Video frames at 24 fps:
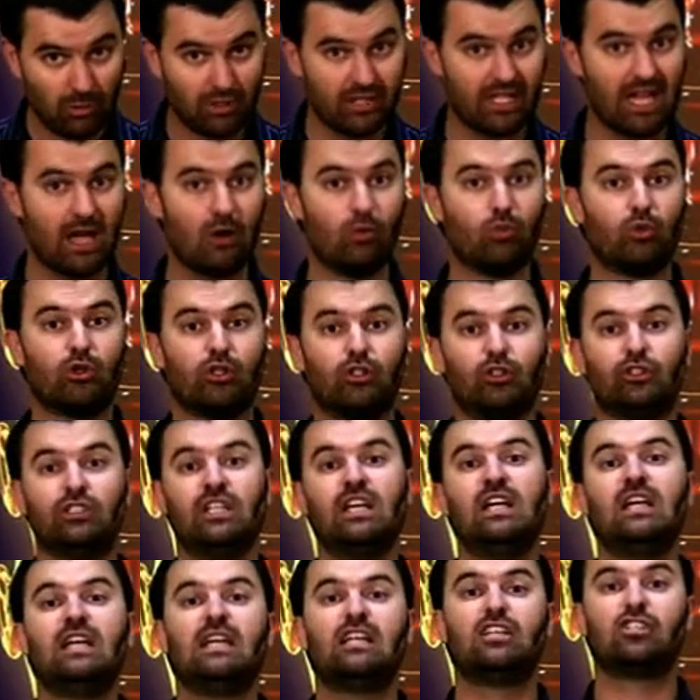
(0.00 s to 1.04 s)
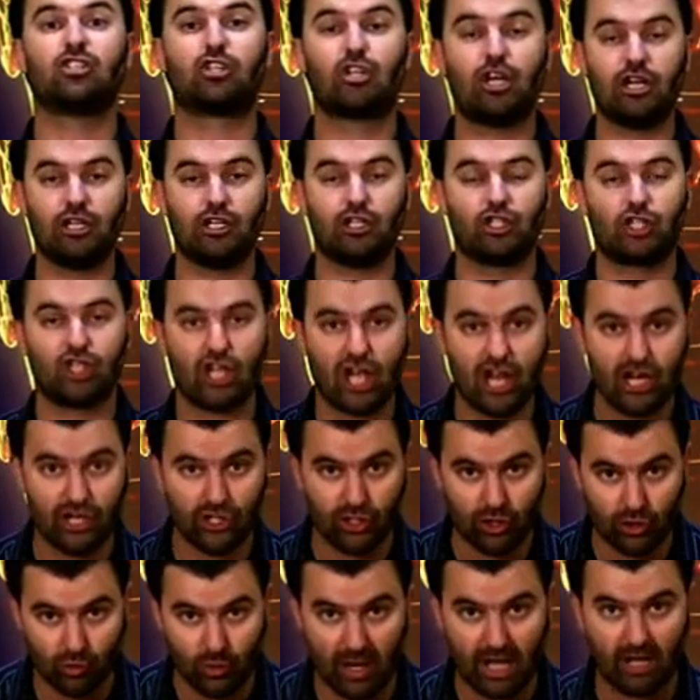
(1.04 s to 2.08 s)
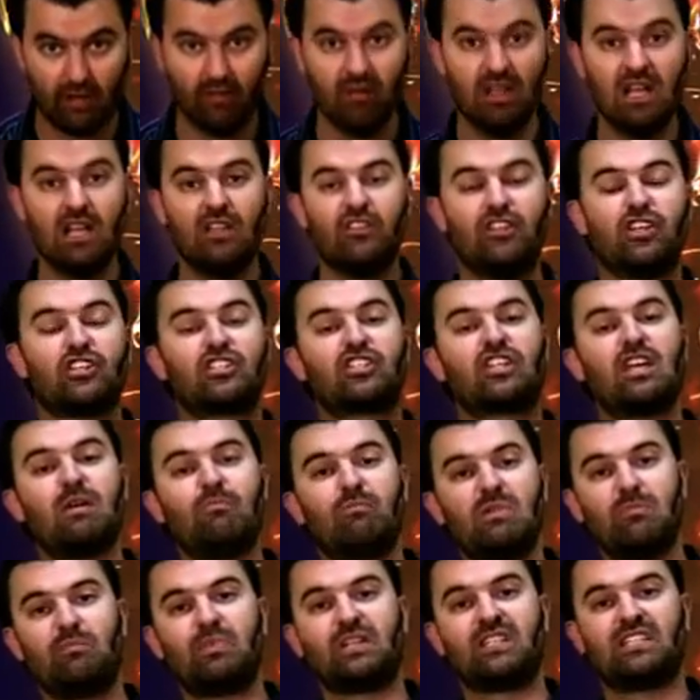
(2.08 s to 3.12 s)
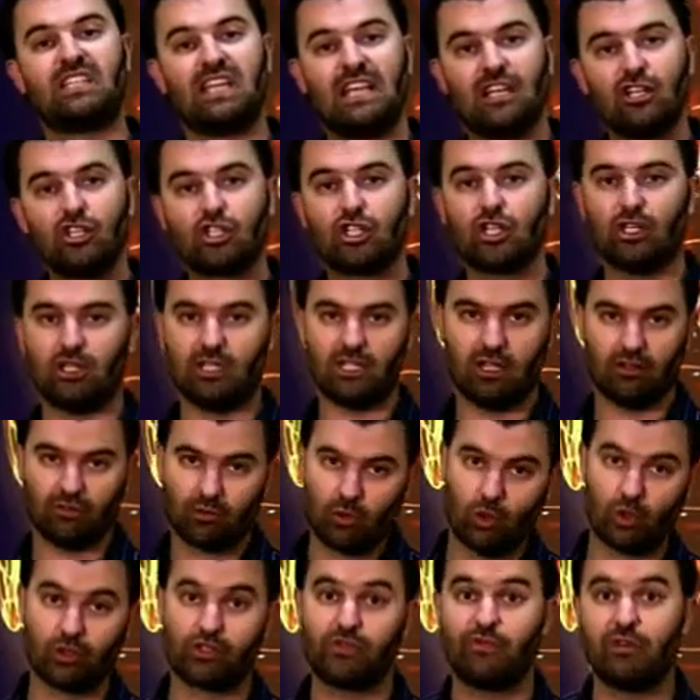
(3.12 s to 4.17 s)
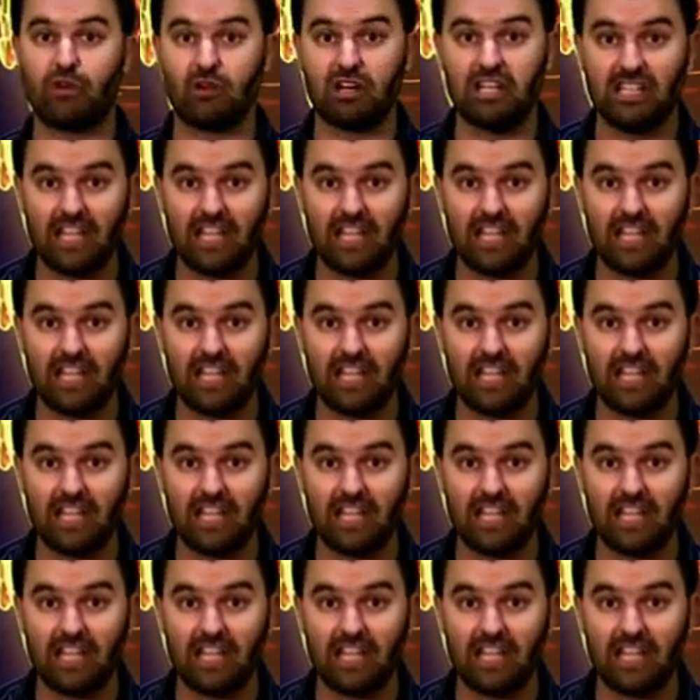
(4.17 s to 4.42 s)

with that world is going to change as well. This can be potentially, of course, very